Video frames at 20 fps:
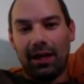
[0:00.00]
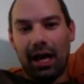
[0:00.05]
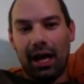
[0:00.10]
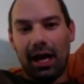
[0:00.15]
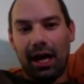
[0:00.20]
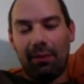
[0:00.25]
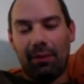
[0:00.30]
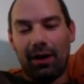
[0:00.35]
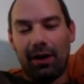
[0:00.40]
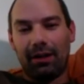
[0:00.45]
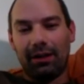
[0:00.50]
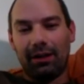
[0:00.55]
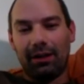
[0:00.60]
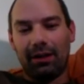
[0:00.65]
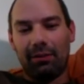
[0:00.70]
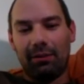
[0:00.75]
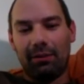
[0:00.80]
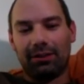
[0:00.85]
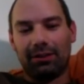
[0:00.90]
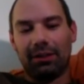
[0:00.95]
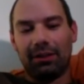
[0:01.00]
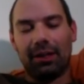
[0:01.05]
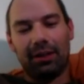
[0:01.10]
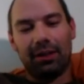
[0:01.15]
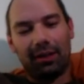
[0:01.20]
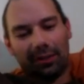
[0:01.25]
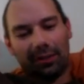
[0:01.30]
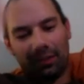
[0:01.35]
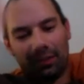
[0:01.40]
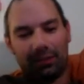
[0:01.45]
about Stuck on
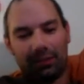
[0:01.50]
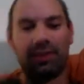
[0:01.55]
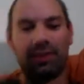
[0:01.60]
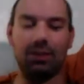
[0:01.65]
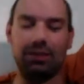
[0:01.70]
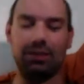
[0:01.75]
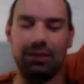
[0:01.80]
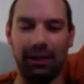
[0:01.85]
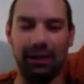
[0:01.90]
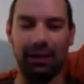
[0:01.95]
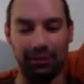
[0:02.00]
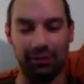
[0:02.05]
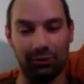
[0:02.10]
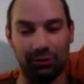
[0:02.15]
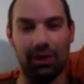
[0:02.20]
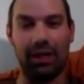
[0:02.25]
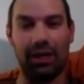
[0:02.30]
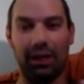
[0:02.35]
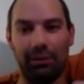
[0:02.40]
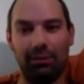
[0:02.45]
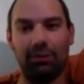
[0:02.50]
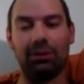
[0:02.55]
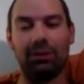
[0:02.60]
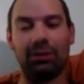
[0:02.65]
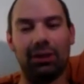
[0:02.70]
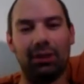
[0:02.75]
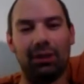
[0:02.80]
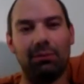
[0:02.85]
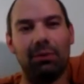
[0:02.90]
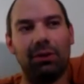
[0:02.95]
Earth, because like you said, you're trying to build a
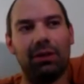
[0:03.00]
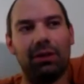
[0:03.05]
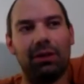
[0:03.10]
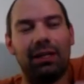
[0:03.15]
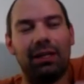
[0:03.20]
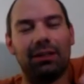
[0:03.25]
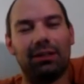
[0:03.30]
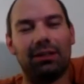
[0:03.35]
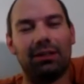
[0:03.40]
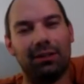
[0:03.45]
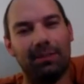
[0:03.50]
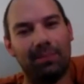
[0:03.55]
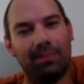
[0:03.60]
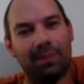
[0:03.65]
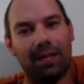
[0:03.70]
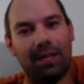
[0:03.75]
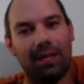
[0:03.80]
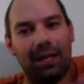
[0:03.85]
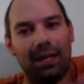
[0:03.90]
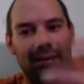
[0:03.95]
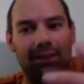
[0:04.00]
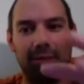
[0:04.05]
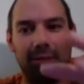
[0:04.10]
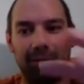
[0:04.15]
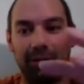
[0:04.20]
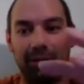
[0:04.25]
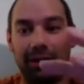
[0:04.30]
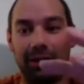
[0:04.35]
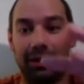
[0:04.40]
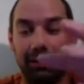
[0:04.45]
community, and it's a
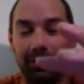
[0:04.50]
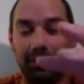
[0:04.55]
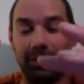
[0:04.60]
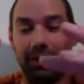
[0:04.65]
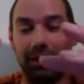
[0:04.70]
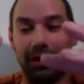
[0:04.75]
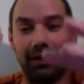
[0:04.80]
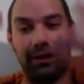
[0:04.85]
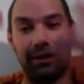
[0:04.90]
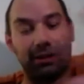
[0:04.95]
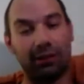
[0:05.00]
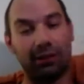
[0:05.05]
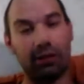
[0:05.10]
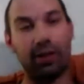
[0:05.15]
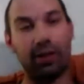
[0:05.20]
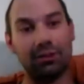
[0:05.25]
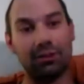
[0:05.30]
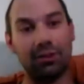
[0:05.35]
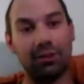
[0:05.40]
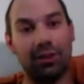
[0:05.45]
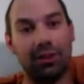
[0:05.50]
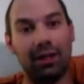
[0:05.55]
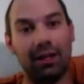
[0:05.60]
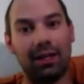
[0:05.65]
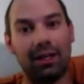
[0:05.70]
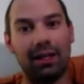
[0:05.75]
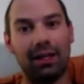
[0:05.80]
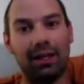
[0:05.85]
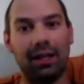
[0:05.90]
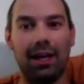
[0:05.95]
community within this larger
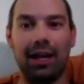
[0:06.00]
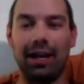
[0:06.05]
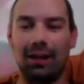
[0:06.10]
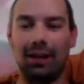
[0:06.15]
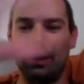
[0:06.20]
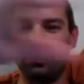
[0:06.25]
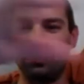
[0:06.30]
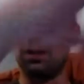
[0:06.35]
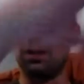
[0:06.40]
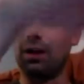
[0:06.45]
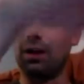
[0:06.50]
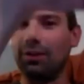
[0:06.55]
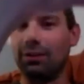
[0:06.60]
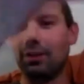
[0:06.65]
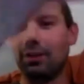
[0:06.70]
thing. There's all these